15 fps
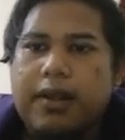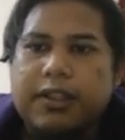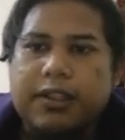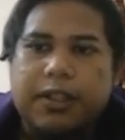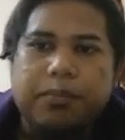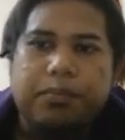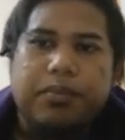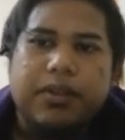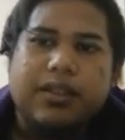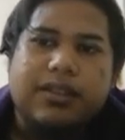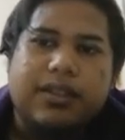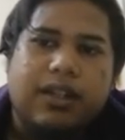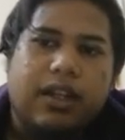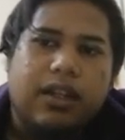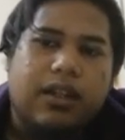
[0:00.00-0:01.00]
Simple
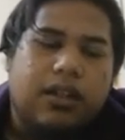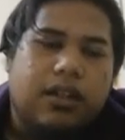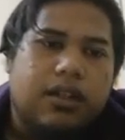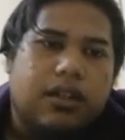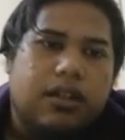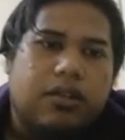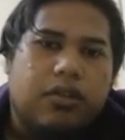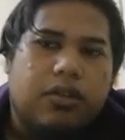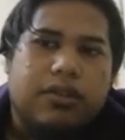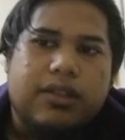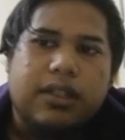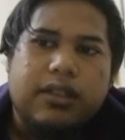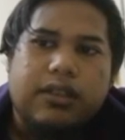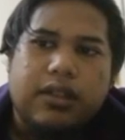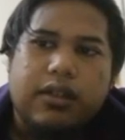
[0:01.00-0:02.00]
circular cross
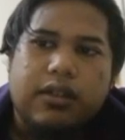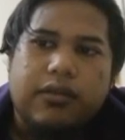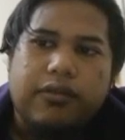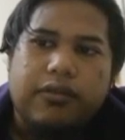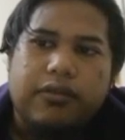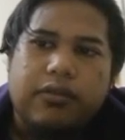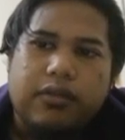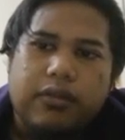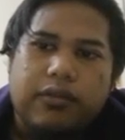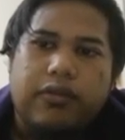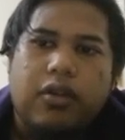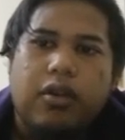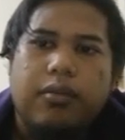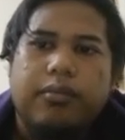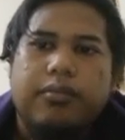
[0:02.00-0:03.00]
section
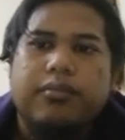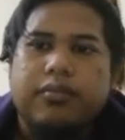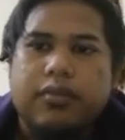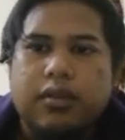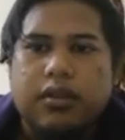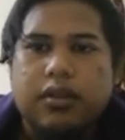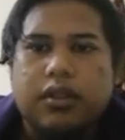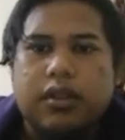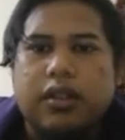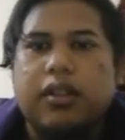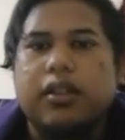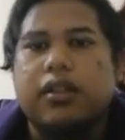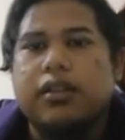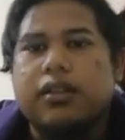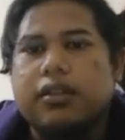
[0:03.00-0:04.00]
from
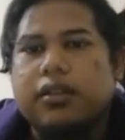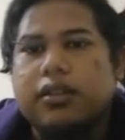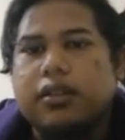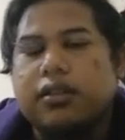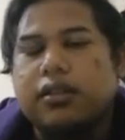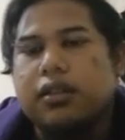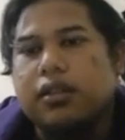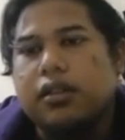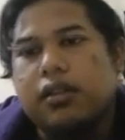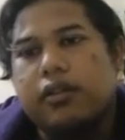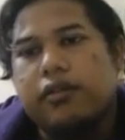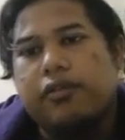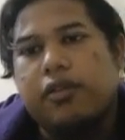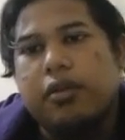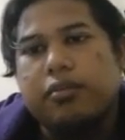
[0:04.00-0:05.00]
here,
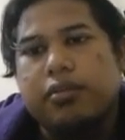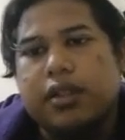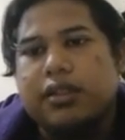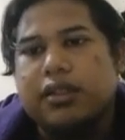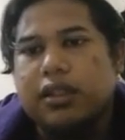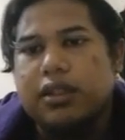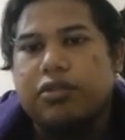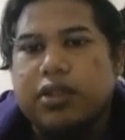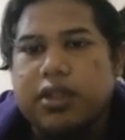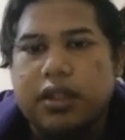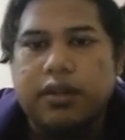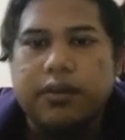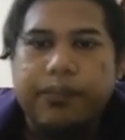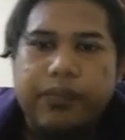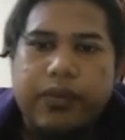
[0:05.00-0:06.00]
from this
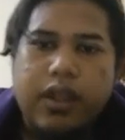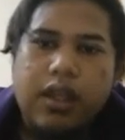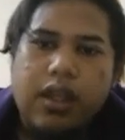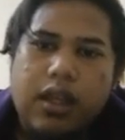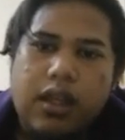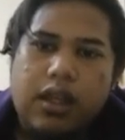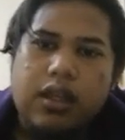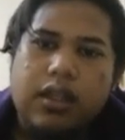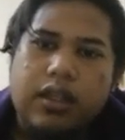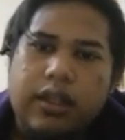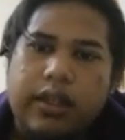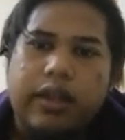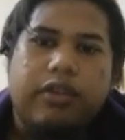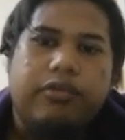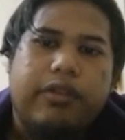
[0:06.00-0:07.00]
equation.
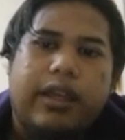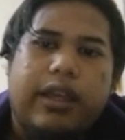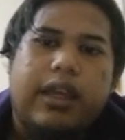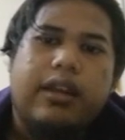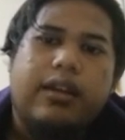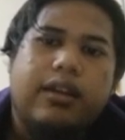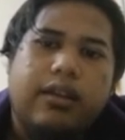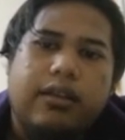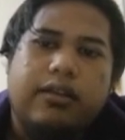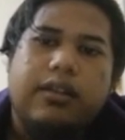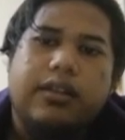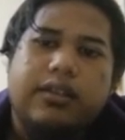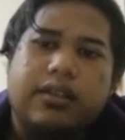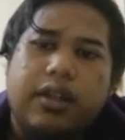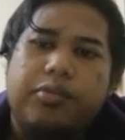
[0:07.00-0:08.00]
Here we can
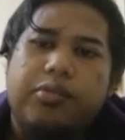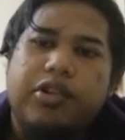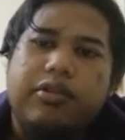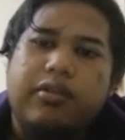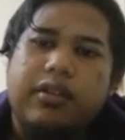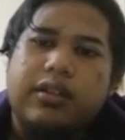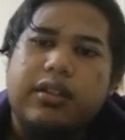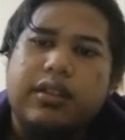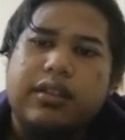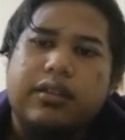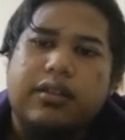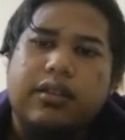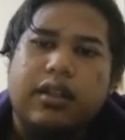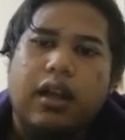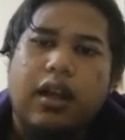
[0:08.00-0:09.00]
distribute it
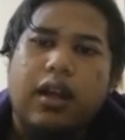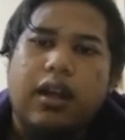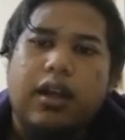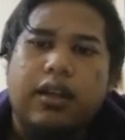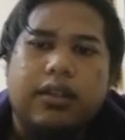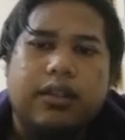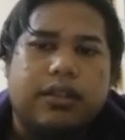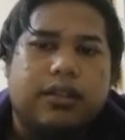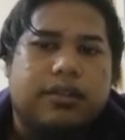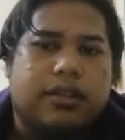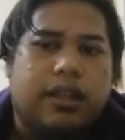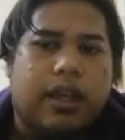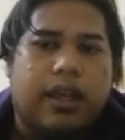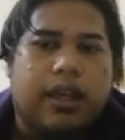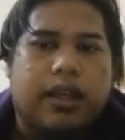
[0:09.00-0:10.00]

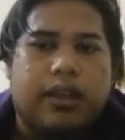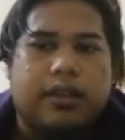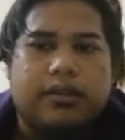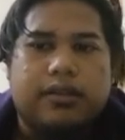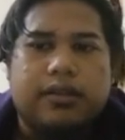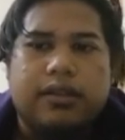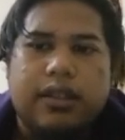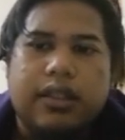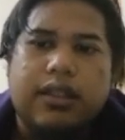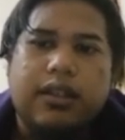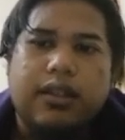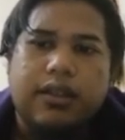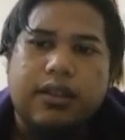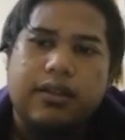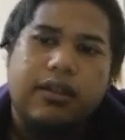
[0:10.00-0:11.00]
is as
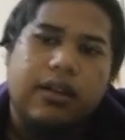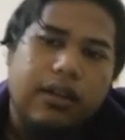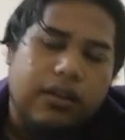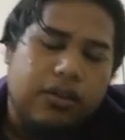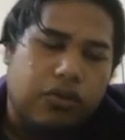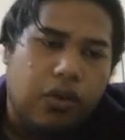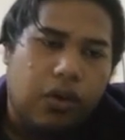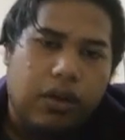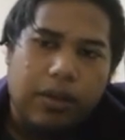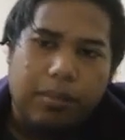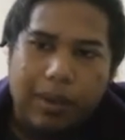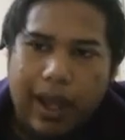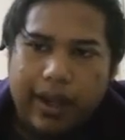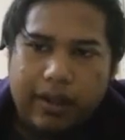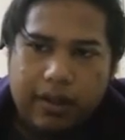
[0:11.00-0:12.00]
T is the torque
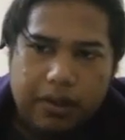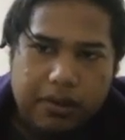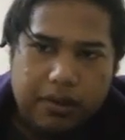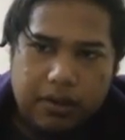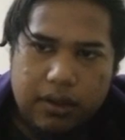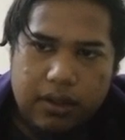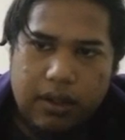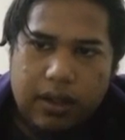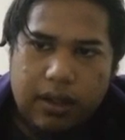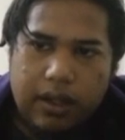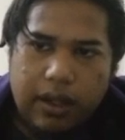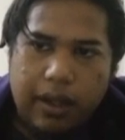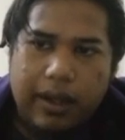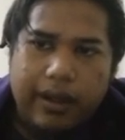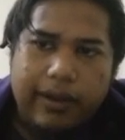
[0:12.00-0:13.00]
applied,
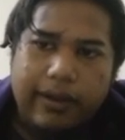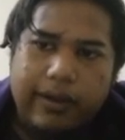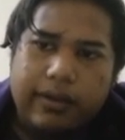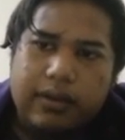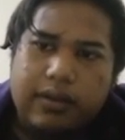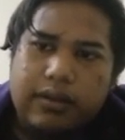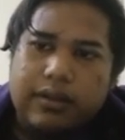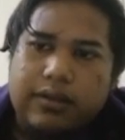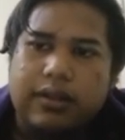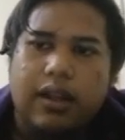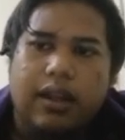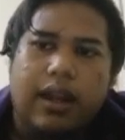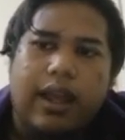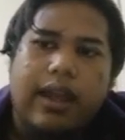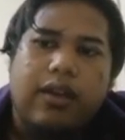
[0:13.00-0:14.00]
L is
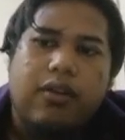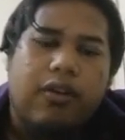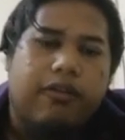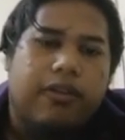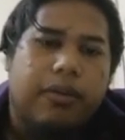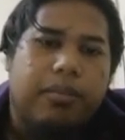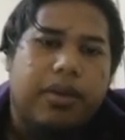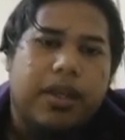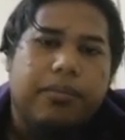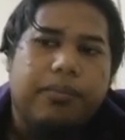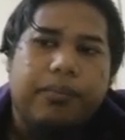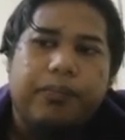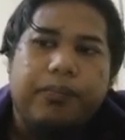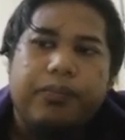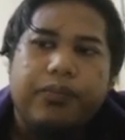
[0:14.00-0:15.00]
the length of the
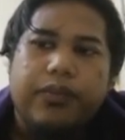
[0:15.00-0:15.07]
beam,